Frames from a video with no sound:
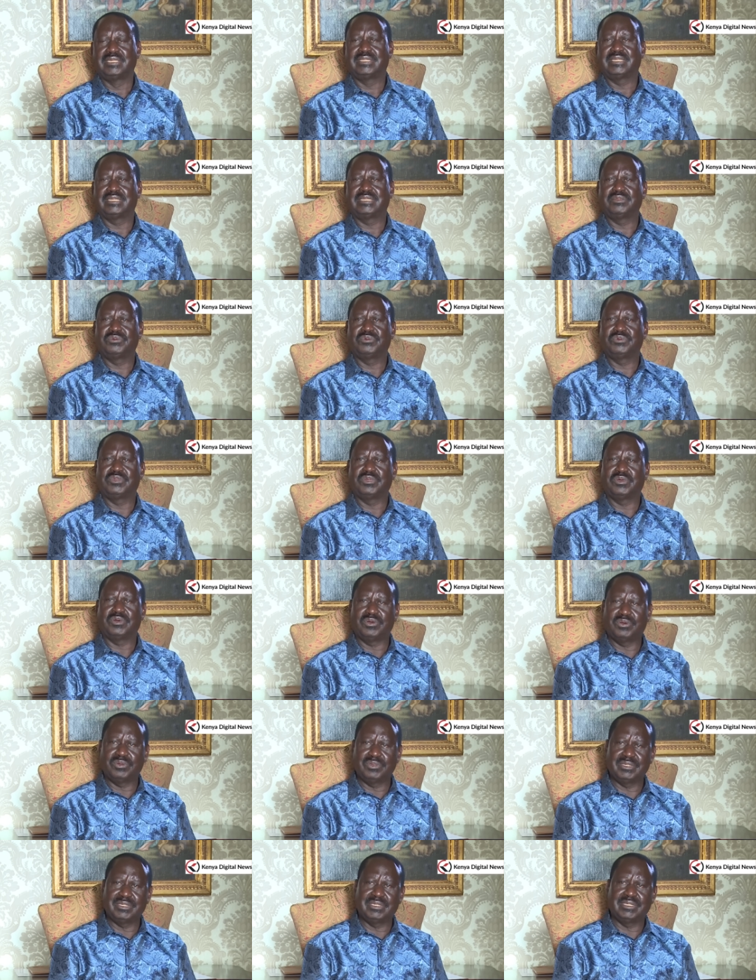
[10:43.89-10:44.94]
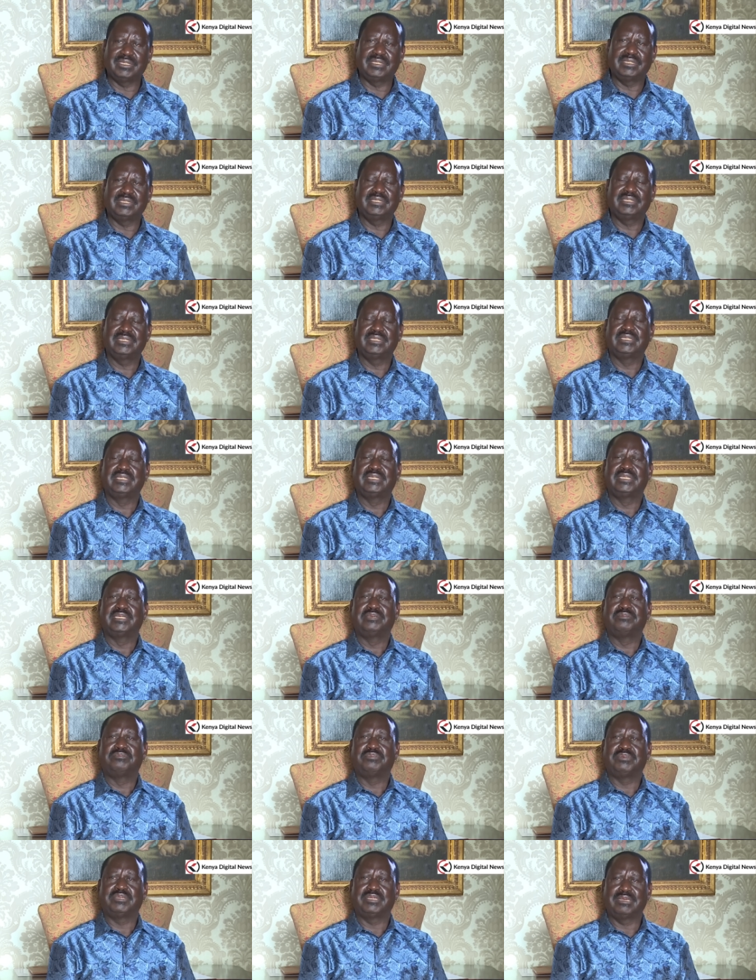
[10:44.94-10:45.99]
that he would only
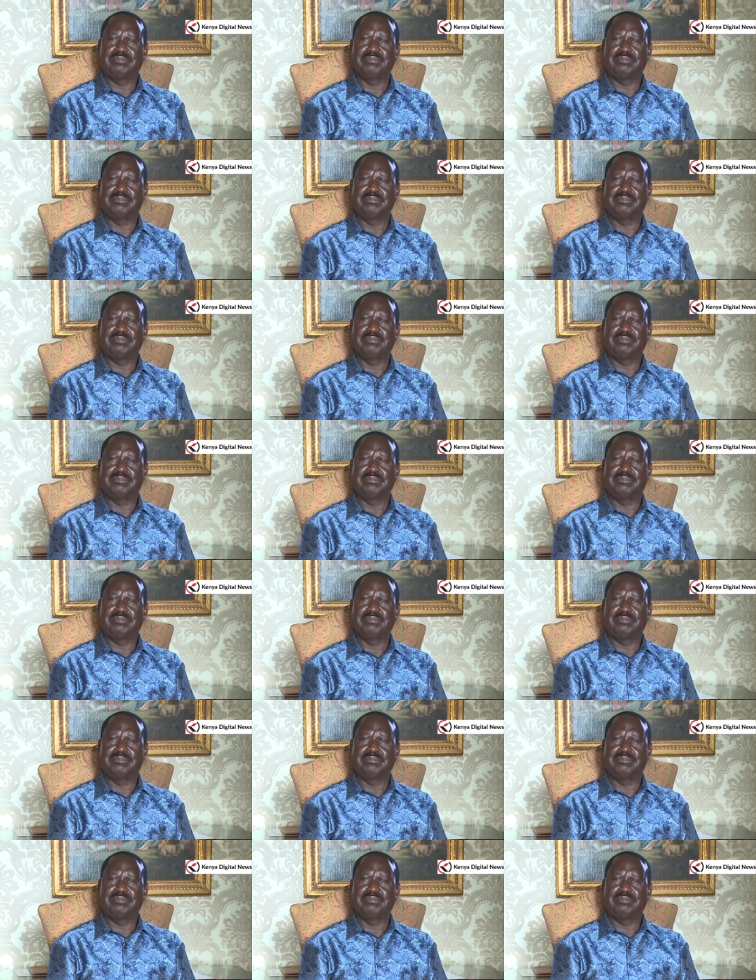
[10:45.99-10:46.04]
be